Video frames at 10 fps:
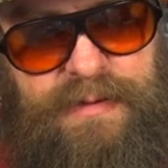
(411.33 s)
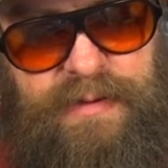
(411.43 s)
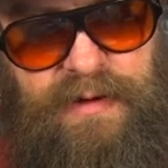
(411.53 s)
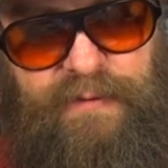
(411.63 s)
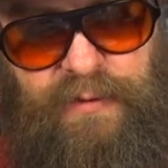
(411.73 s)

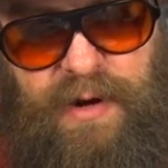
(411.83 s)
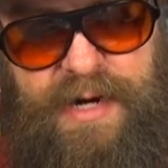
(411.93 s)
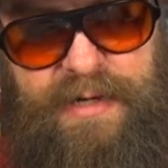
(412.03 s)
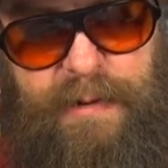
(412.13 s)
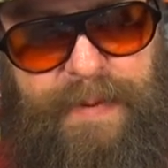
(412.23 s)
Little
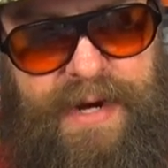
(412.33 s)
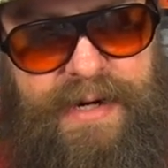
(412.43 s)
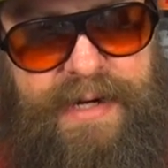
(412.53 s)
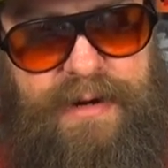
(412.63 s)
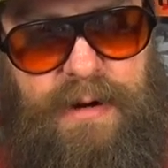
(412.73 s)
variety
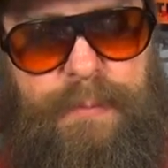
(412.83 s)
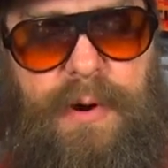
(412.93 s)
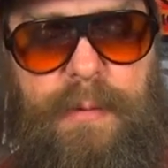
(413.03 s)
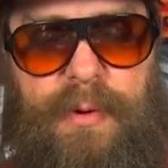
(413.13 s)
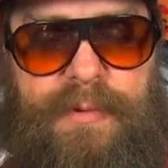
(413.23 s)
pack here,
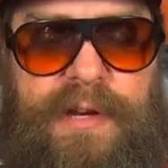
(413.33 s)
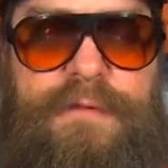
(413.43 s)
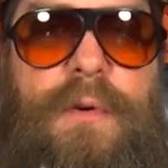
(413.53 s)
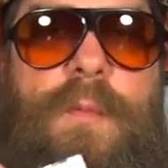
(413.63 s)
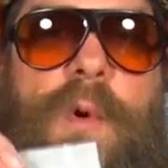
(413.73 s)
probably
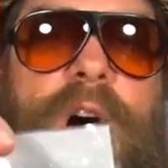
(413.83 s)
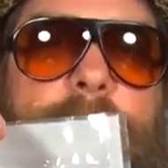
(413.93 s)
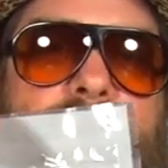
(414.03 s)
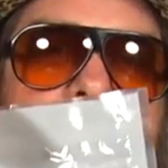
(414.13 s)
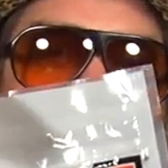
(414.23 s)
from
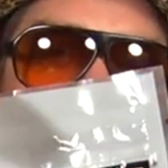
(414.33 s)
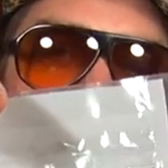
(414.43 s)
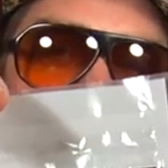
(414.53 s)
Walmart.